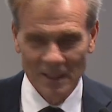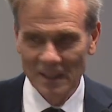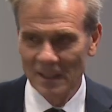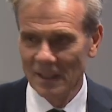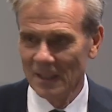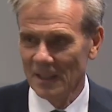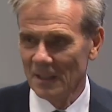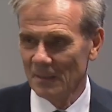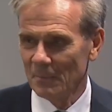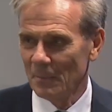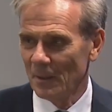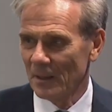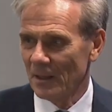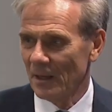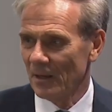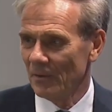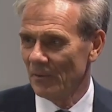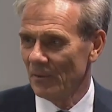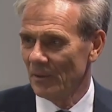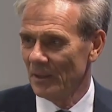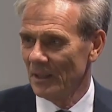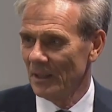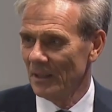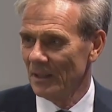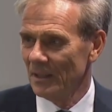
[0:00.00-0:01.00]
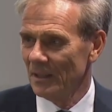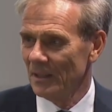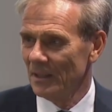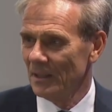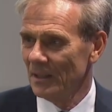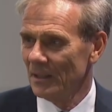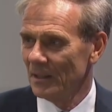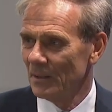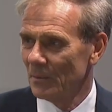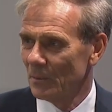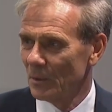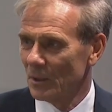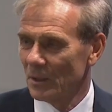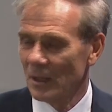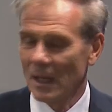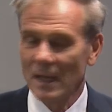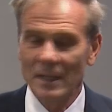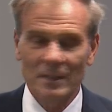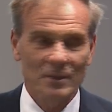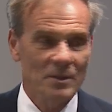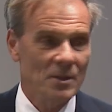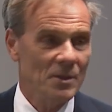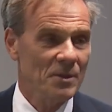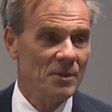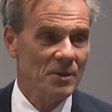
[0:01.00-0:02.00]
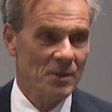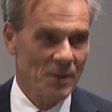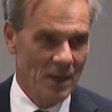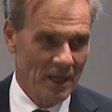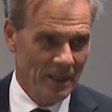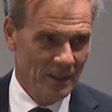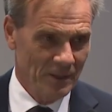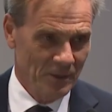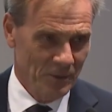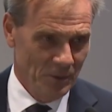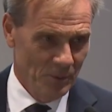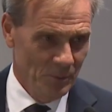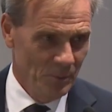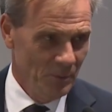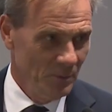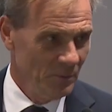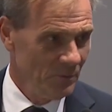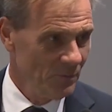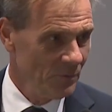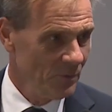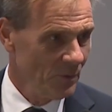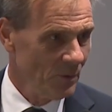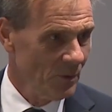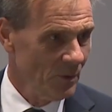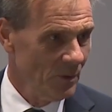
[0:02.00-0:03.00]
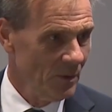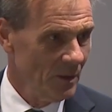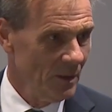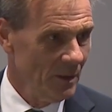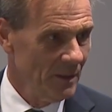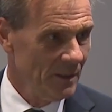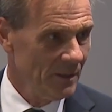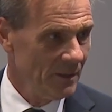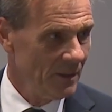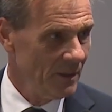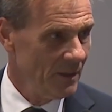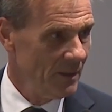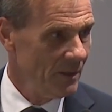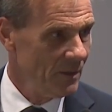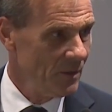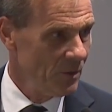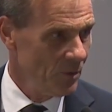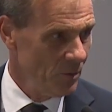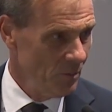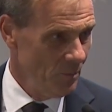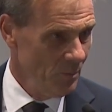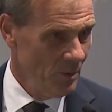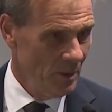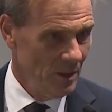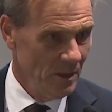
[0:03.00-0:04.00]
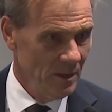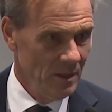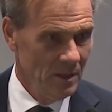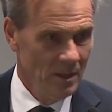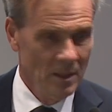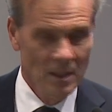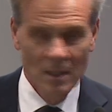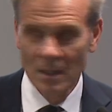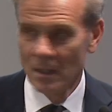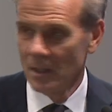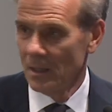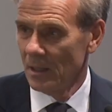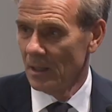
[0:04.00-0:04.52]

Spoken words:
But I really would like to thank you for listening to me.